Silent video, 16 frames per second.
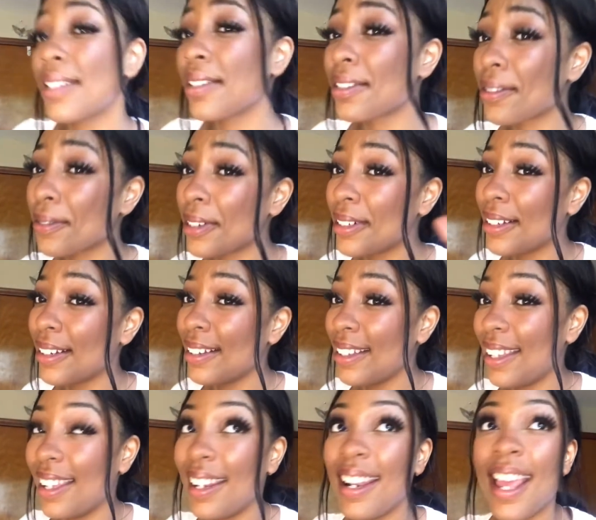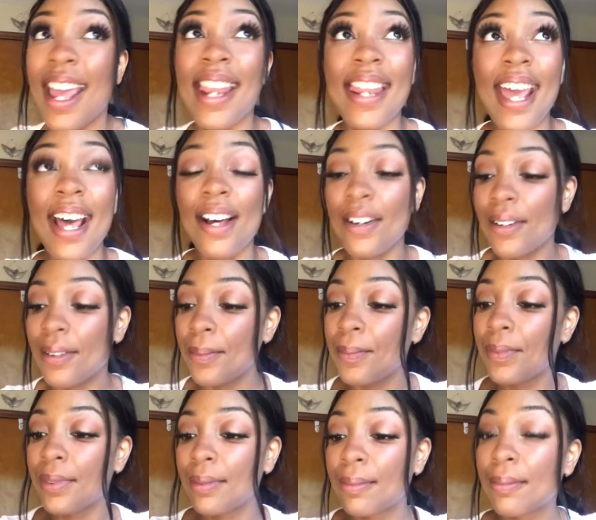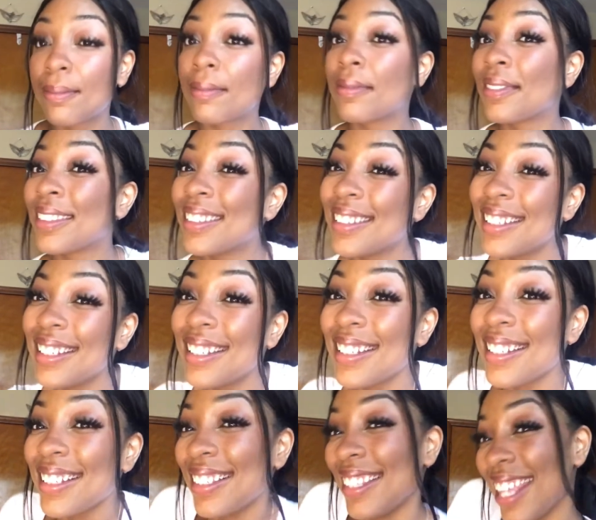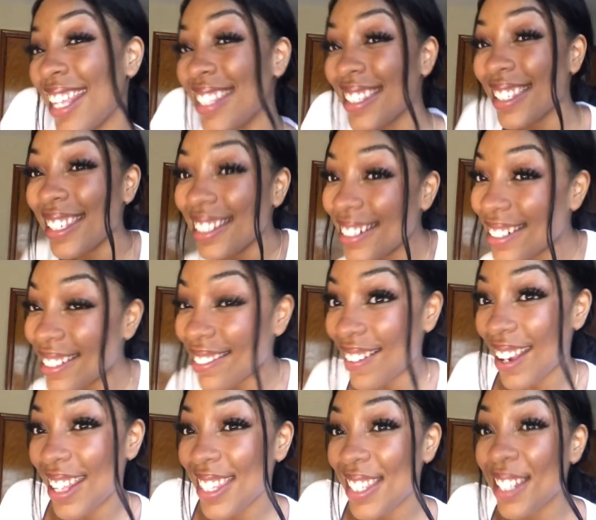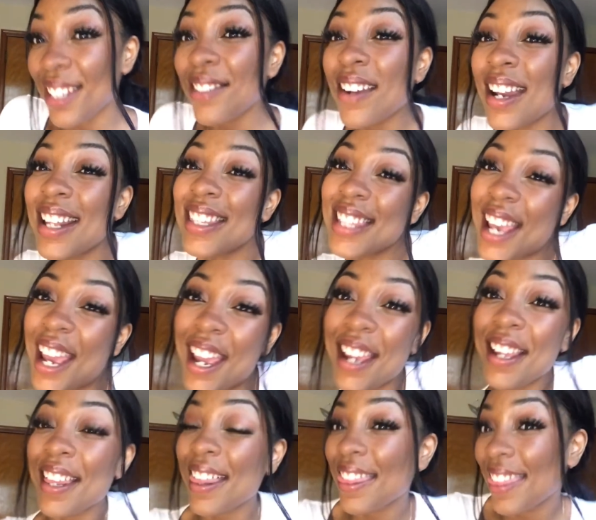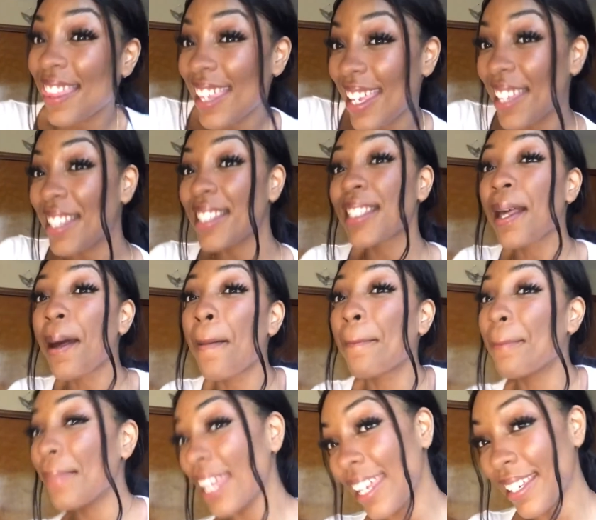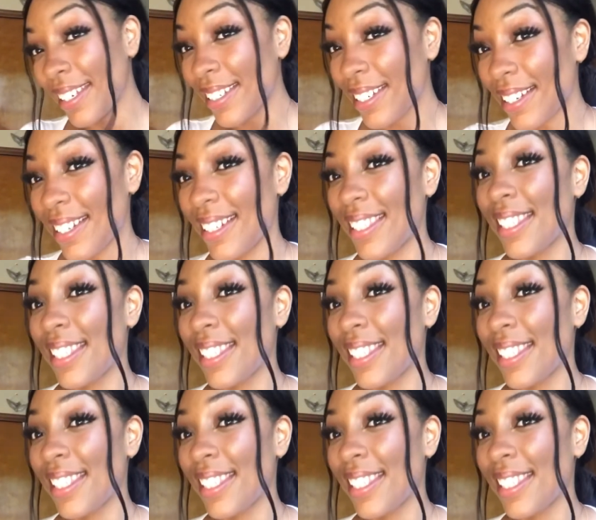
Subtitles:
We're done. And now let's get dressed and try to take these pictures.